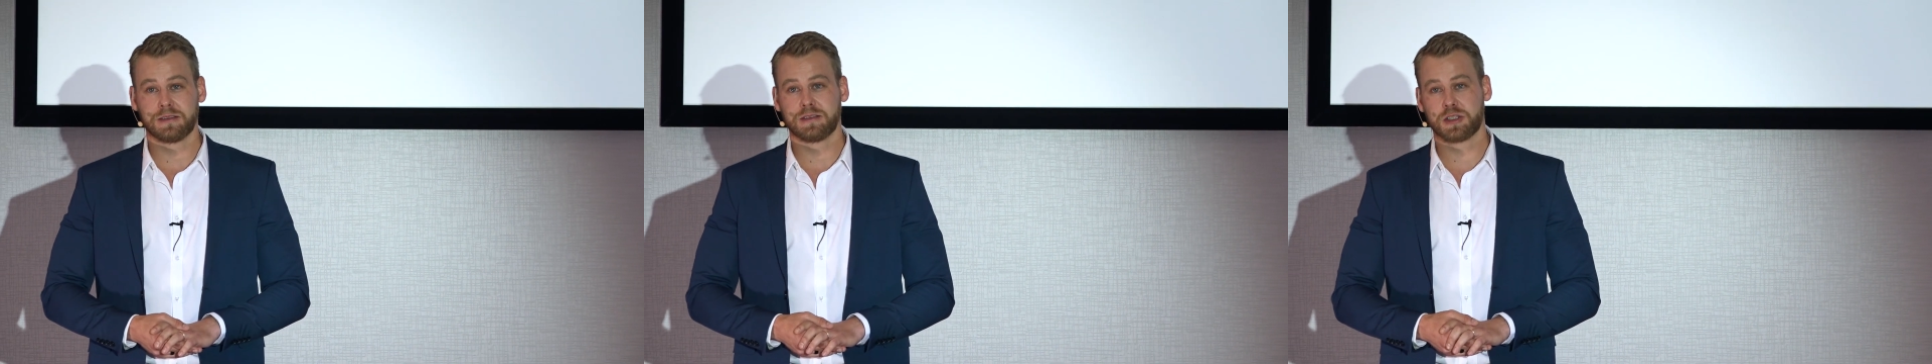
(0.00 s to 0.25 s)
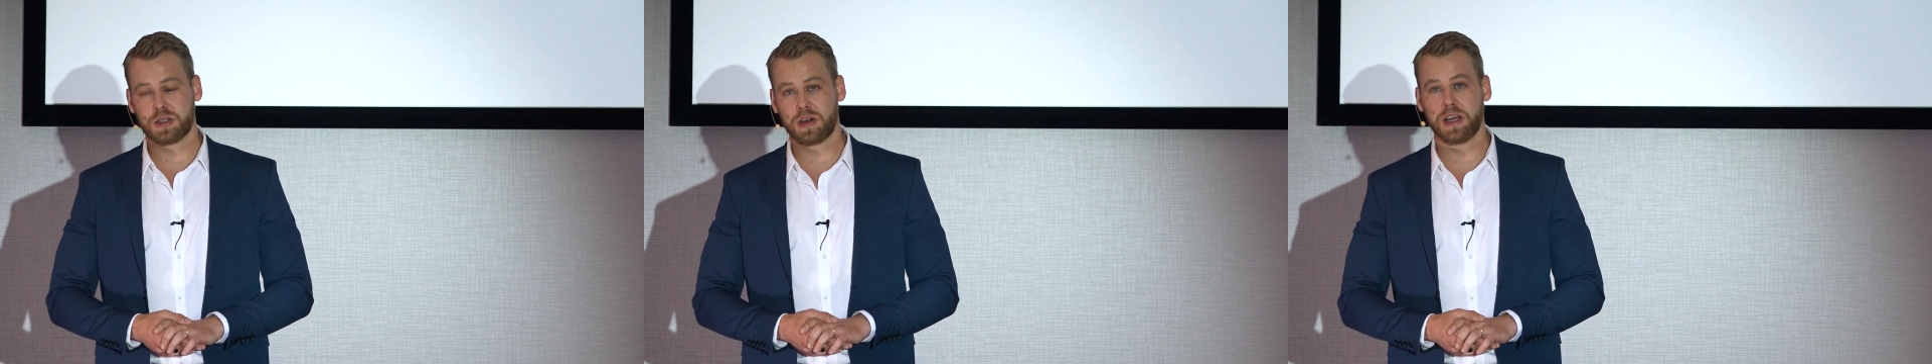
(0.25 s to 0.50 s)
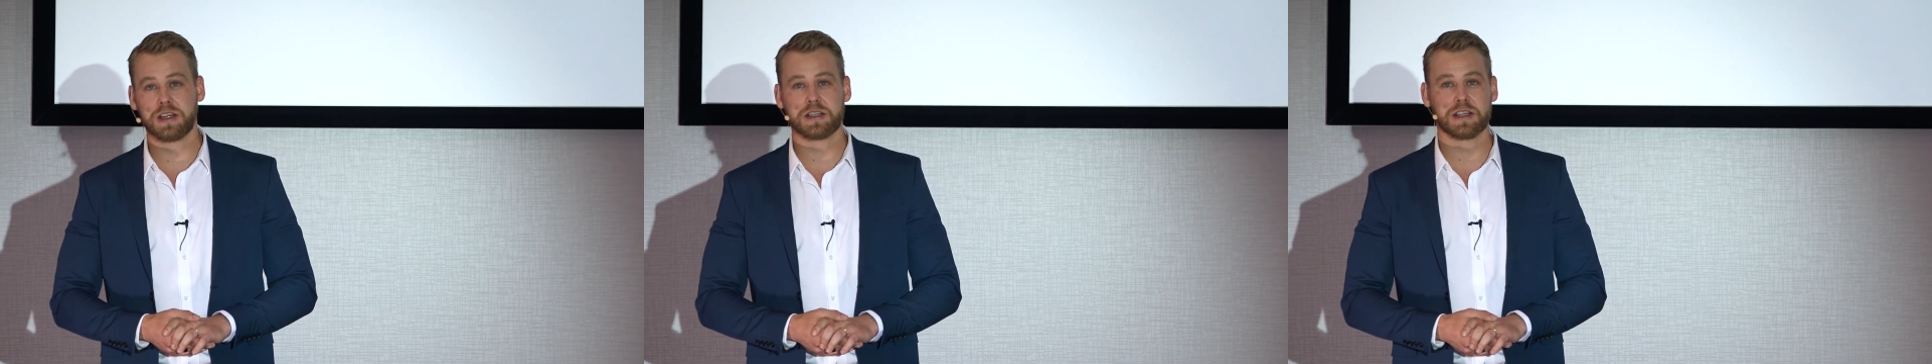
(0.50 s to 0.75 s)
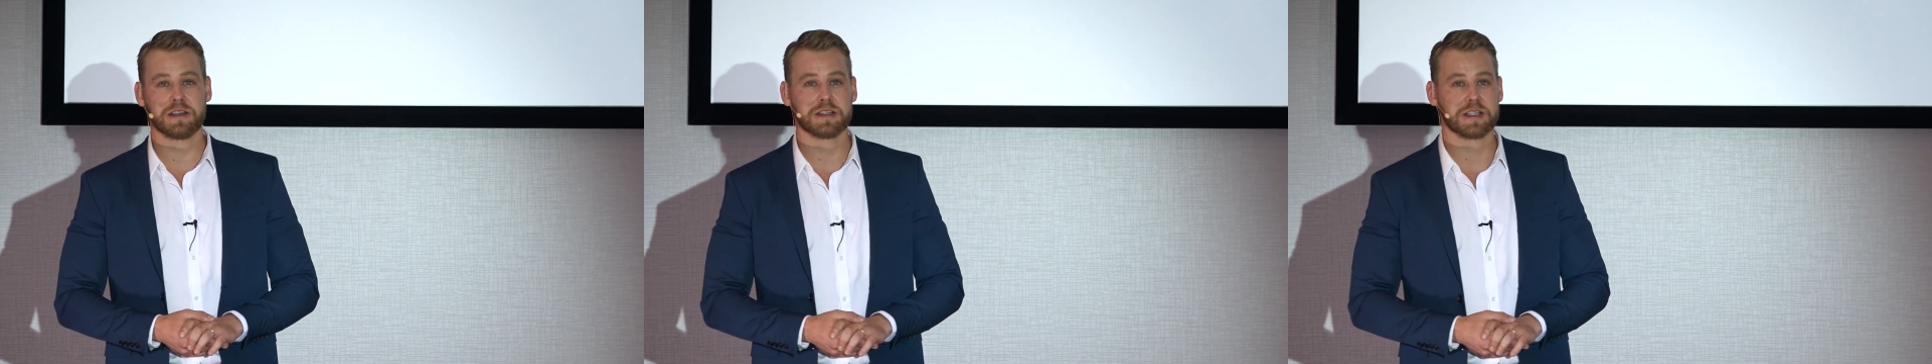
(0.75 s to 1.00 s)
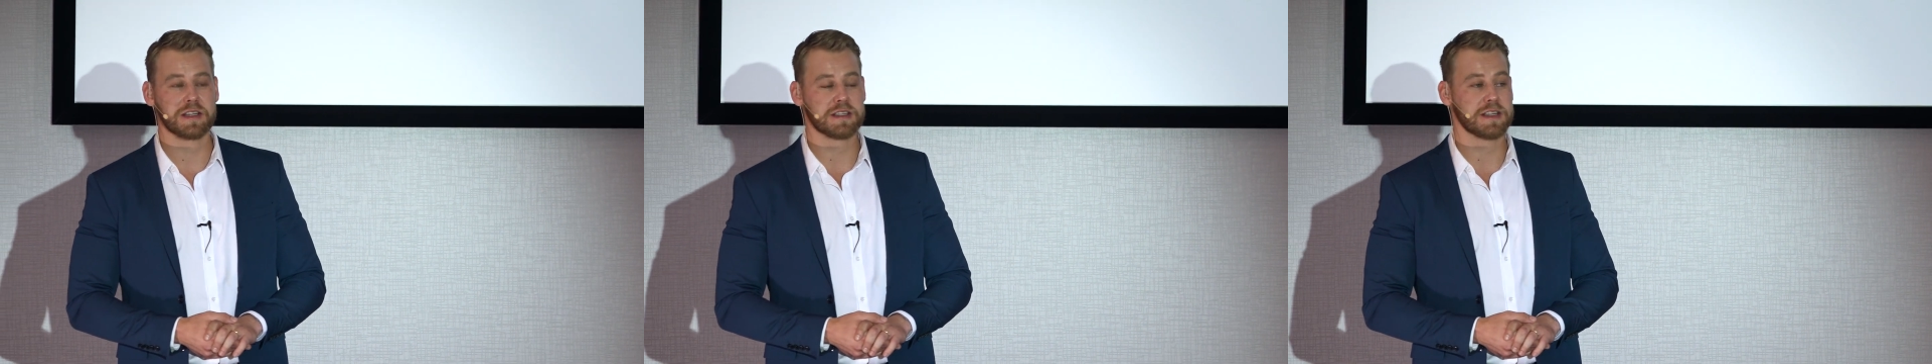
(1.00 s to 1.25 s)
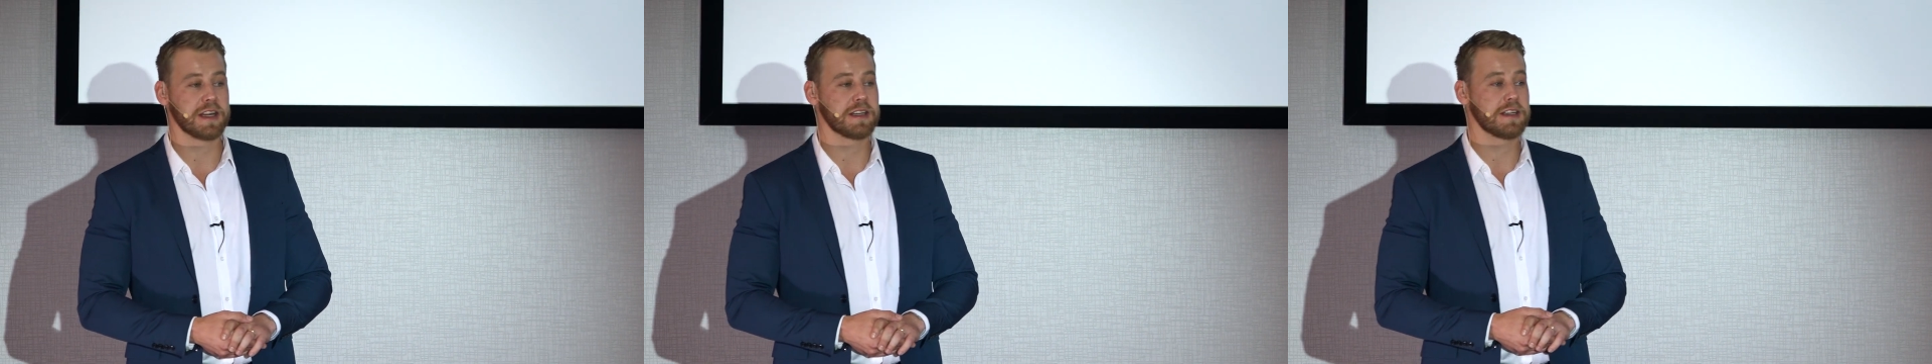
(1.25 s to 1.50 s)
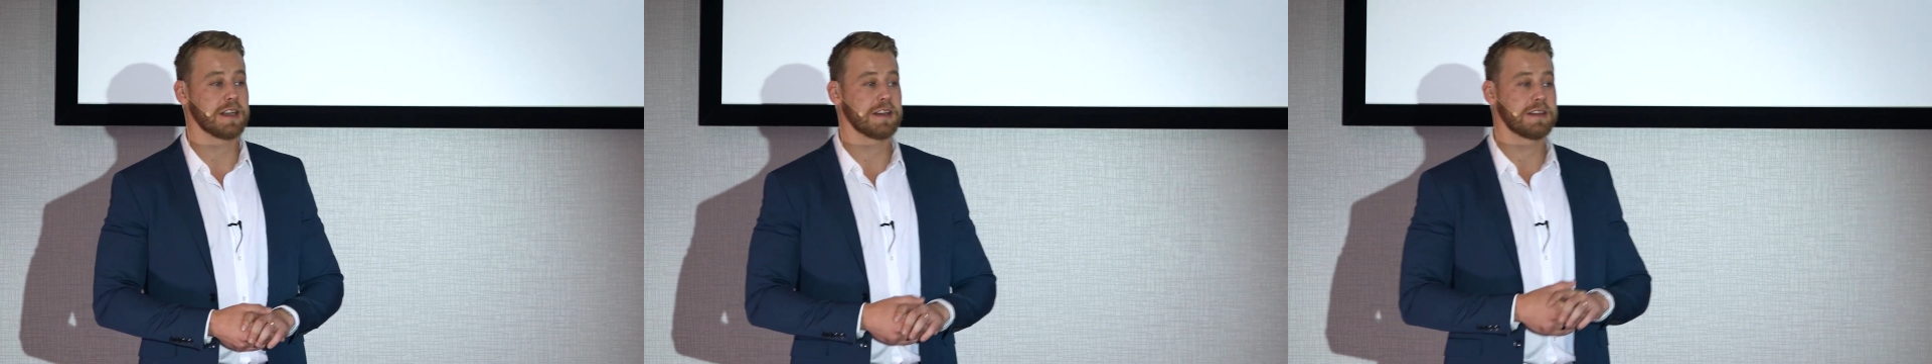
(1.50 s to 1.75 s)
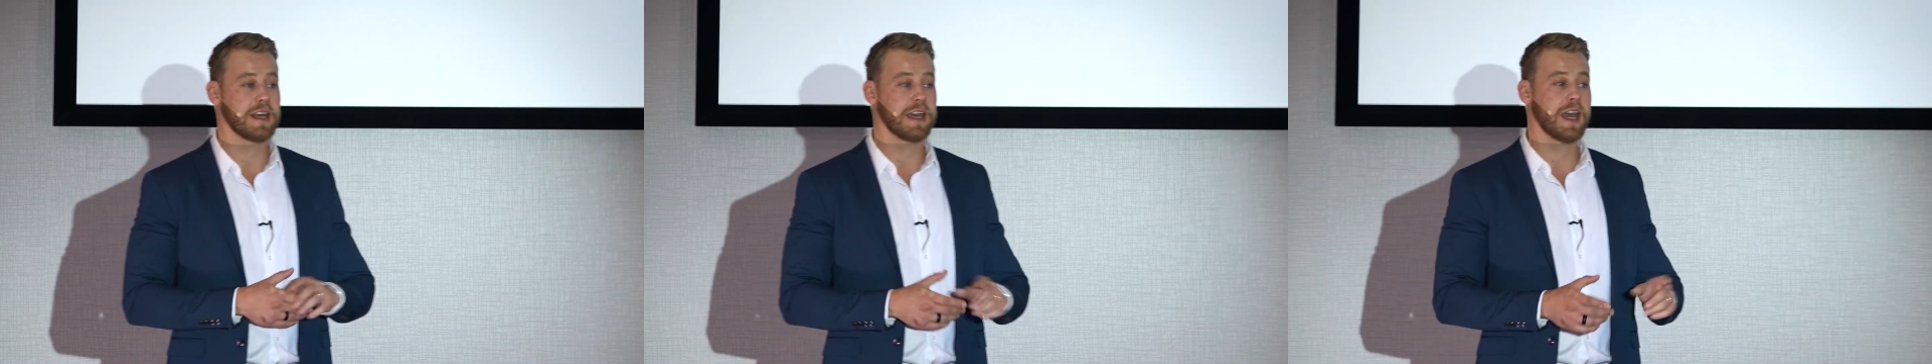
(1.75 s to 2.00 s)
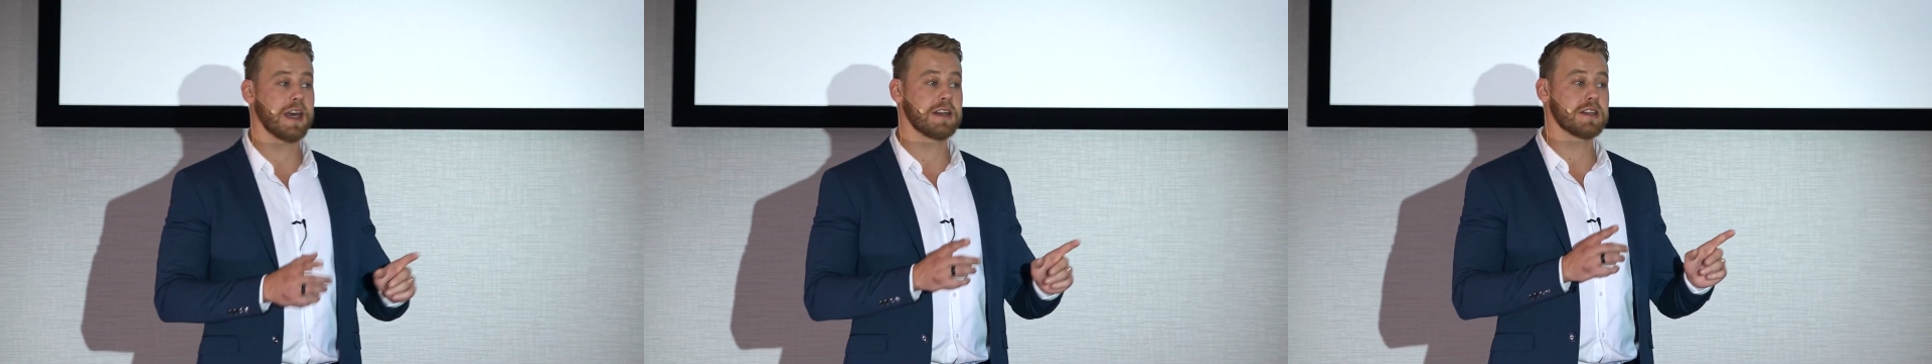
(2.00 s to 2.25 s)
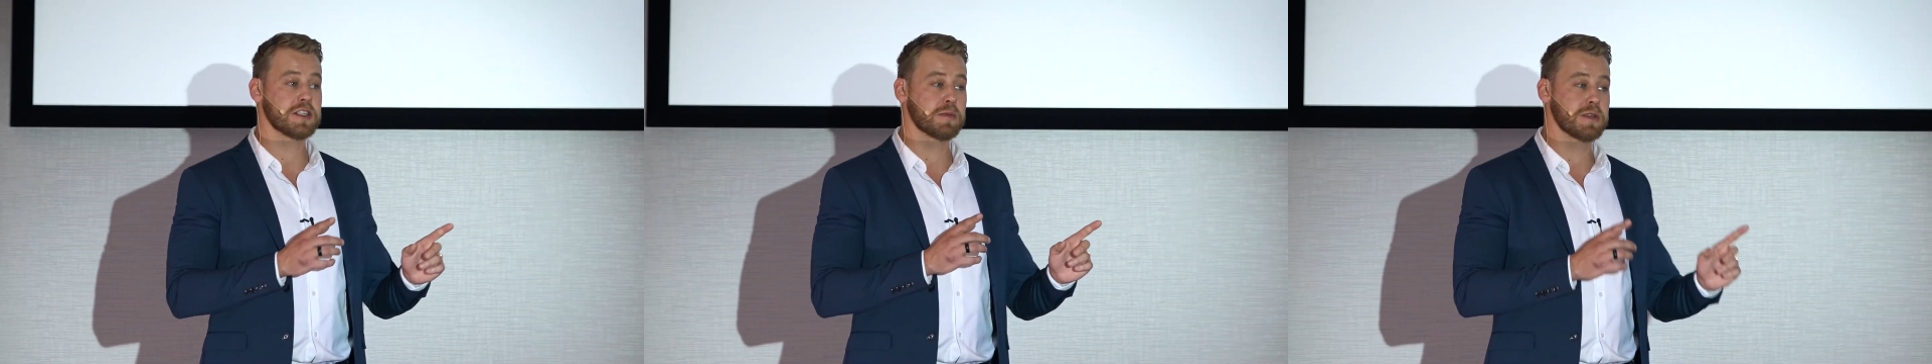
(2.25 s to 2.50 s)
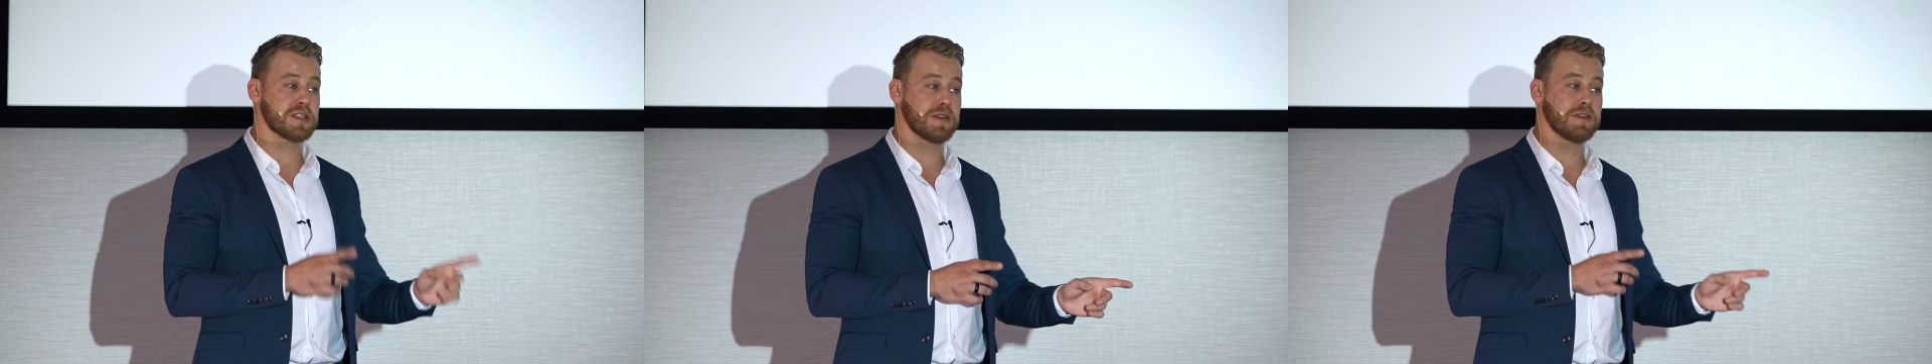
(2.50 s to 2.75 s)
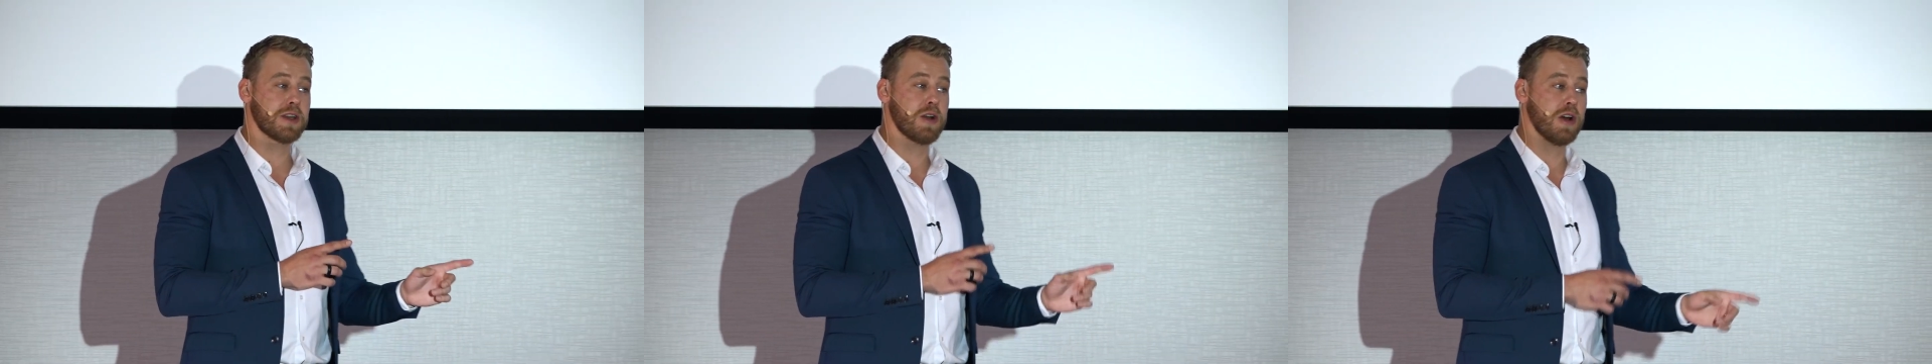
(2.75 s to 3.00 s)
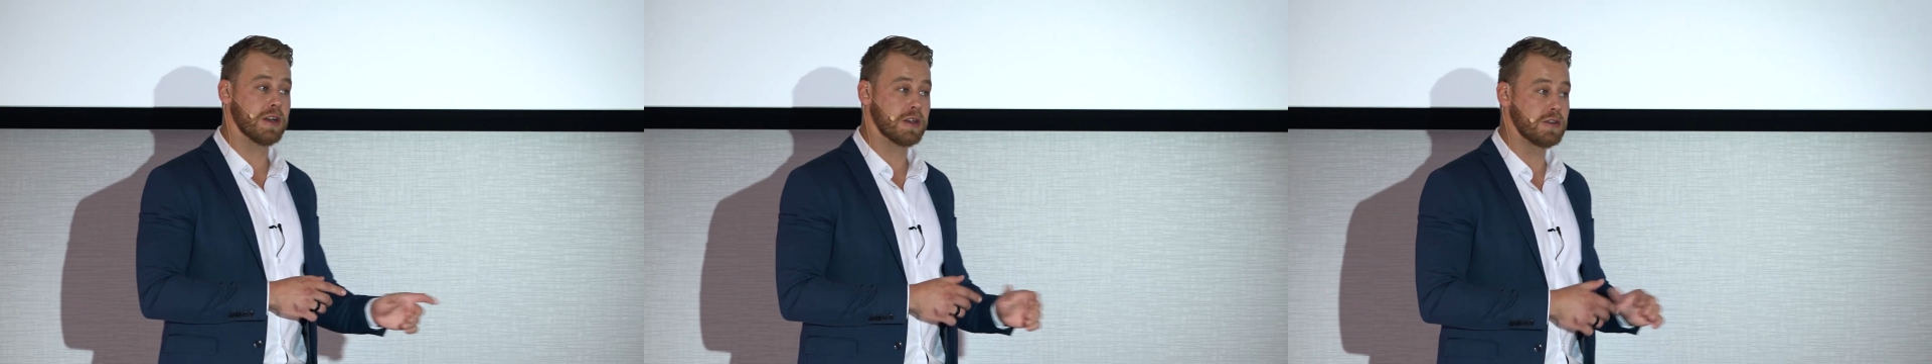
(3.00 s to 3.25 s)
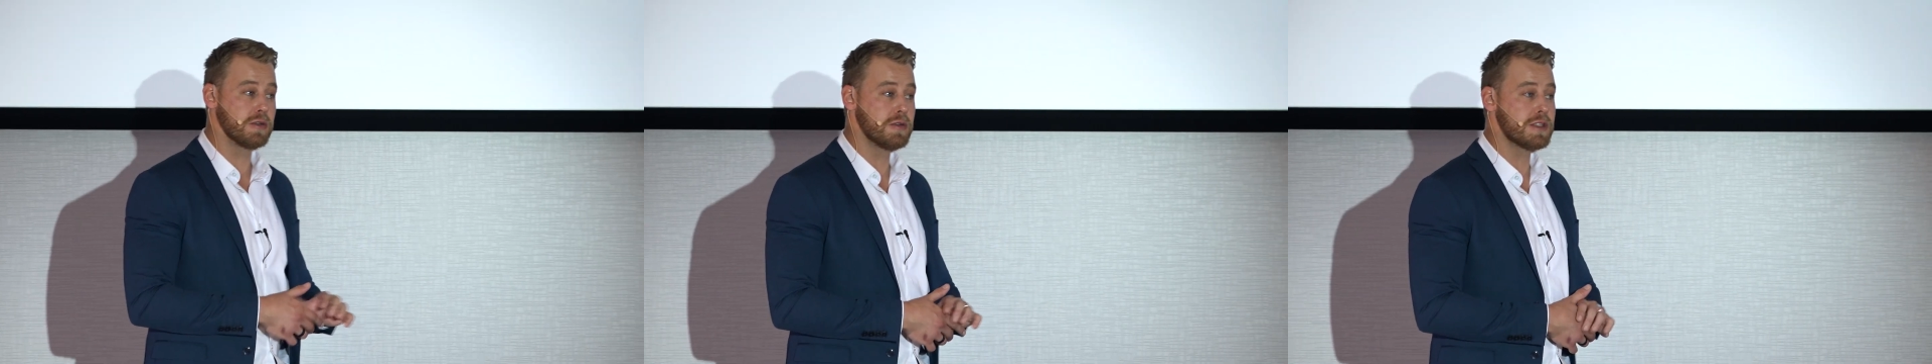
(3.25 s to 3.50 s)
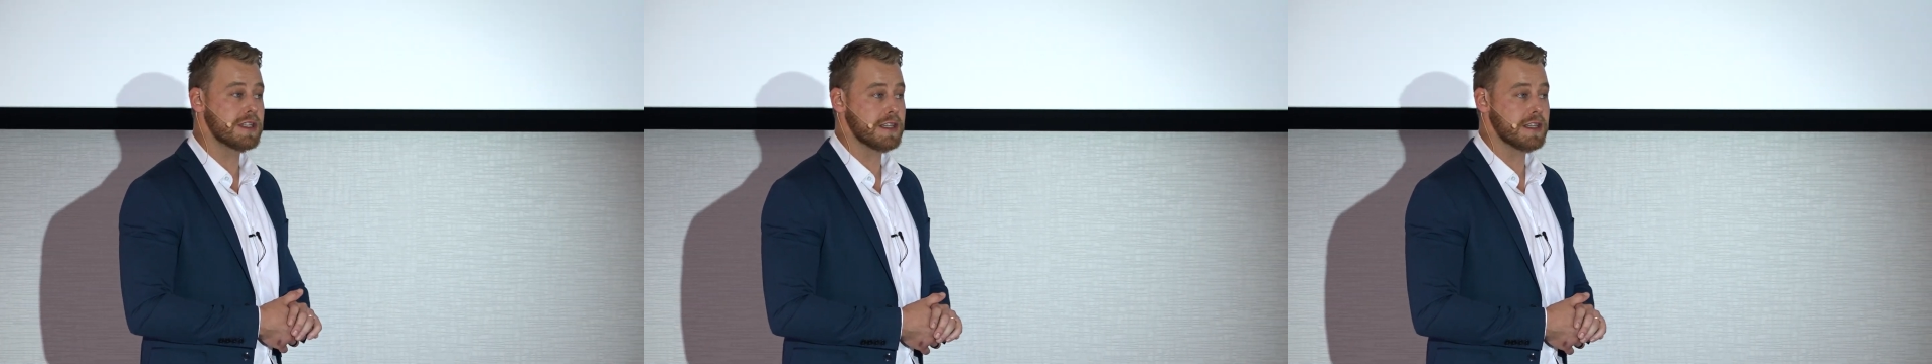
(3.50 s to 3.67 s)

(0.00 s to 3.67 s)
Strange in the sense that they had specific conduct rules